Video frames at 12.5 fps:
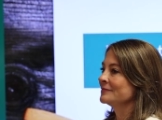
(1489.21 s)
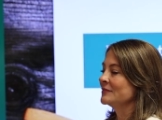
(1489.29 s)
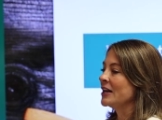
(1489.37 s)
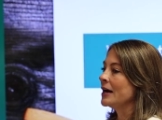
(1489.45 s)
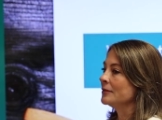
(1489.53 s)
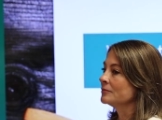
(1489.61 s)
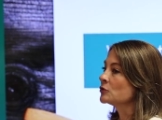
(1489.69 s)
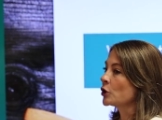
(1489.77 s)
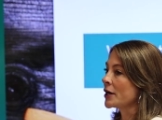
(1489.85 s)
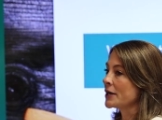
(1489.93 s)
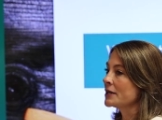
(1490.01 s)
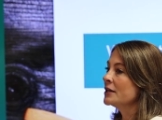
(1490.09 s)
Yeah,
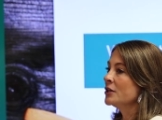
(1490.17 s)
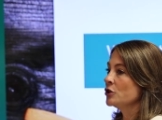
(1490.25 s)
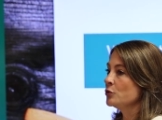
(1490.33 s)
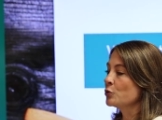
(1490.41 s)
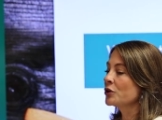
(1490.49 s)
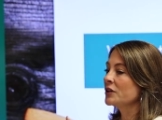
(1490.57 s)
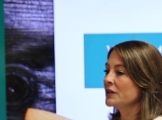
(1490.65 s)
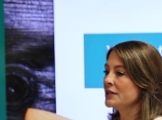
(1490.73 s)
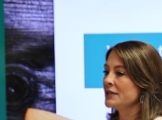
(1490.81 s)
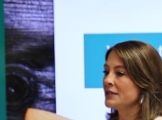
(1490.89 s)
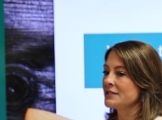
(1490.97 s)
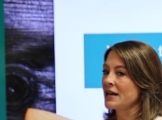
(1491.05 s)
great. You really
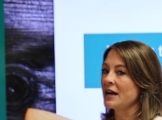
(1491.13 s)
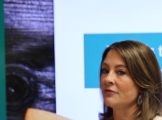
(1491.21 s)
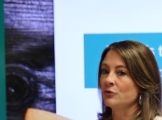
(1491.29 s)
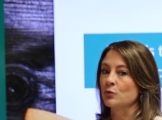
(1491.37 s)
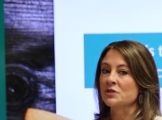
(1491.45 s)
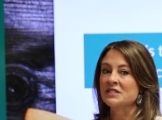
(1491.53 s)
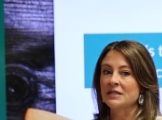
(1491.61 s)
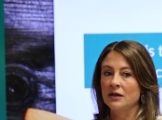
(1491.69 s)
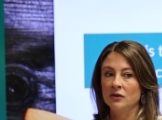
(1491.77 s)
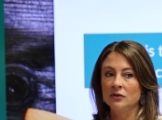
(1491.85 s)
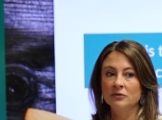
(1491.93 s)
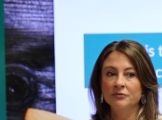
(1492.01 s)
need to have
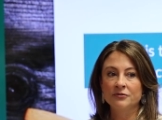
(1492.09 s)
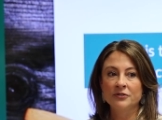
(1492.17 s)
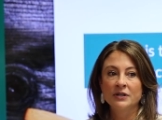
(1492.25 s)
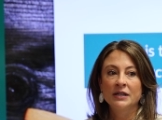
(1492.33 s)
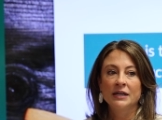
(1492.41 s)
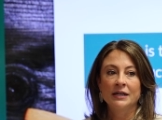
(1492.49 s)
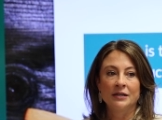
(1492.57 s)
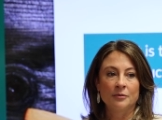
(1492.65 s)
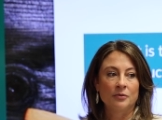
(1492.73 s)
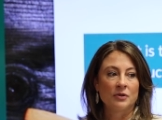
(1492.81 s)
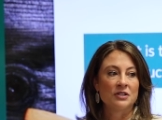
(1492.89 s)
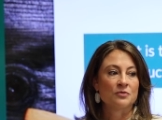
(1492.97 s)
yourself in a
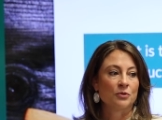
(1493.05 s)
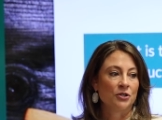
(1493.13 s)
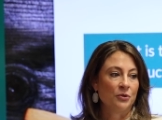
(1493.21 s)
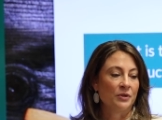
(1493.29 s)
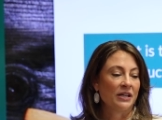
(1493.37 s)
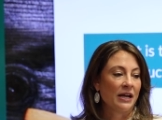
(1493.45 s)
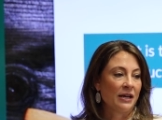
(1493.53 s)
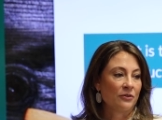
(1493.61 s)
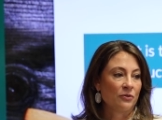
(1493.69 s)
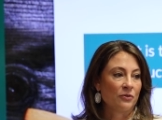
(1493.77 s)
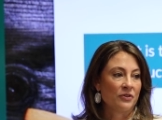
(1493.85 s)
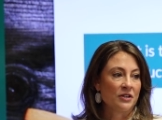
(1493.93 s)
place where you can
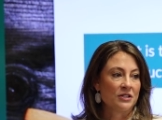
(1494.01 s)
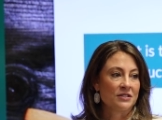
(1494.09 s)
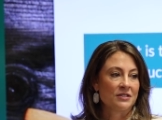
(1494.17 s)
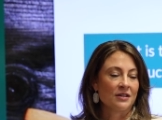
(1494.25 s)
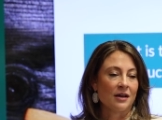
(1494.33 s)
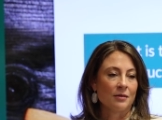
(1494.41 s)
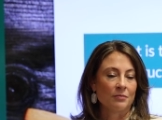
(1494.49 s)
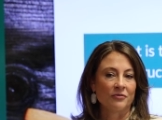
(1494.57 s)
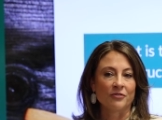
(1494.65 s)
handle this um,